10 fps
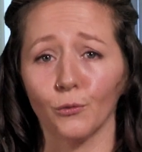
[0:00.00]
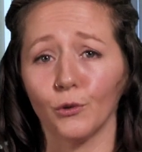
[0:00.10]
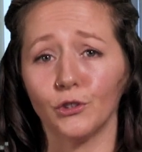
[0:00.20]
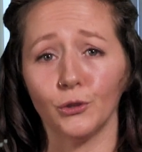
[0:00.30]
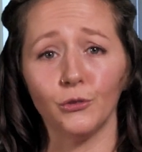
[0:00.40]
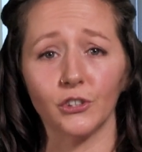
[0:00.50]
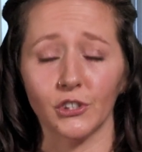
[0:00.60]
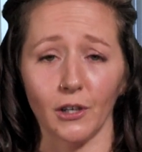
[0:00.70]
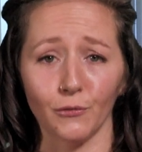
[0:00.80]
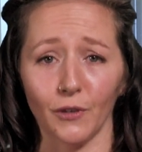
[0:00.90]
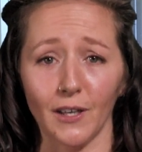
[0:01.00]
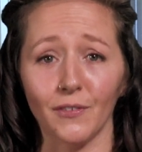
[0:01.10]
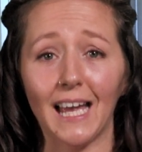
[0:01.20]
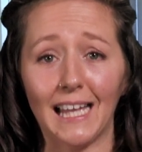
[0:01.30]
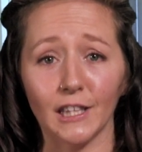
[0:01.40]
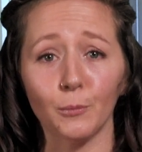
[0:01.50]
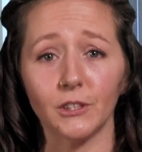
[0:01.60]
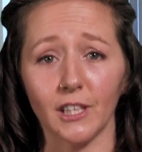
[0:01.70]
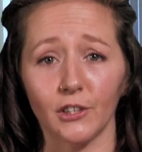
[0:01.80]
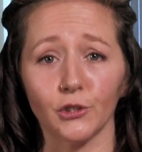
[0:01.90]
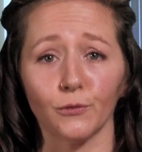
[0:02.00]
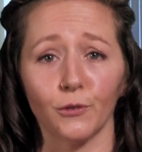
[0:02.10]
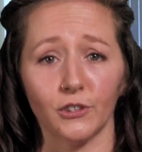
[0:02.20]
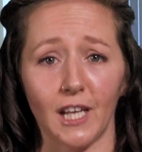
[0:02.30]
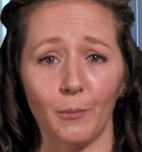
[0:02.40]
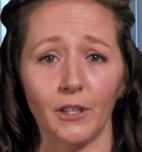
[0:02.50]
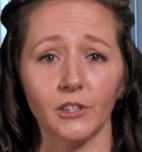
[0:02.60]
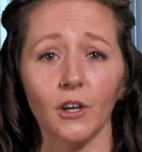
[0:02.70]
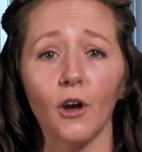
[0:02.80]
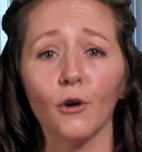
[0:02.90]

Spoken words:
reduced shelf life, and the potential for damage